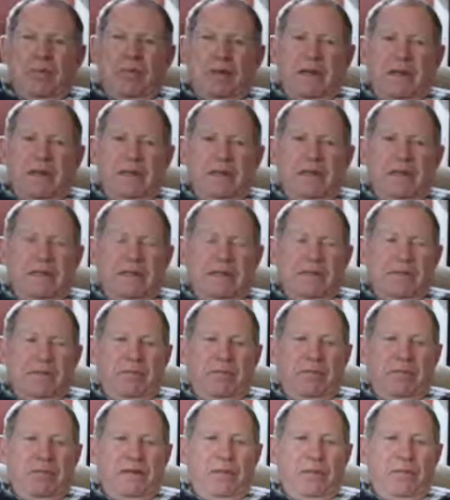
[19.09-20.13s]
My sons
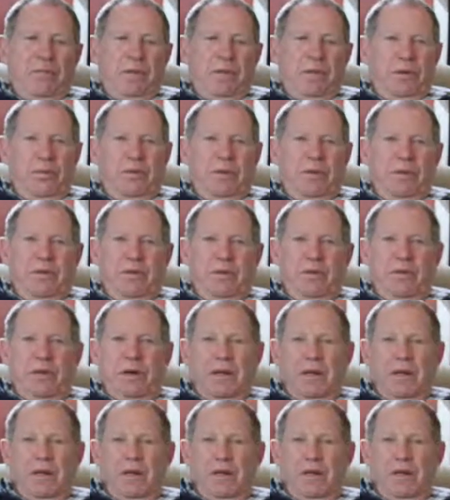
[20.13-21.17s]
have been with me for
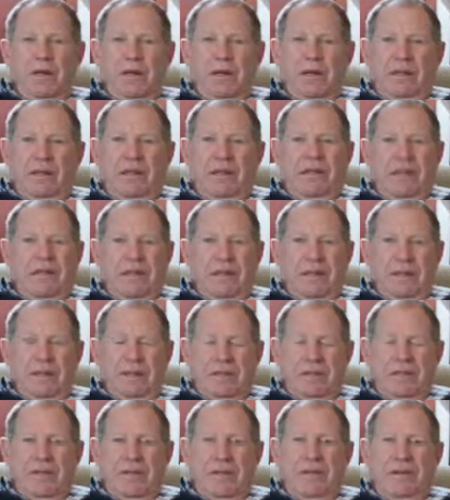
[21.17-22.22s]
about 10
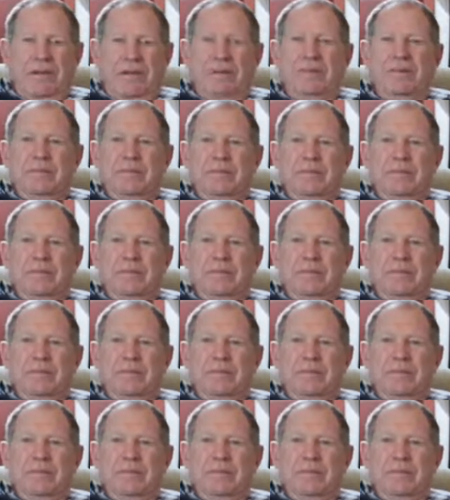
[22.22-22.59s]
years now.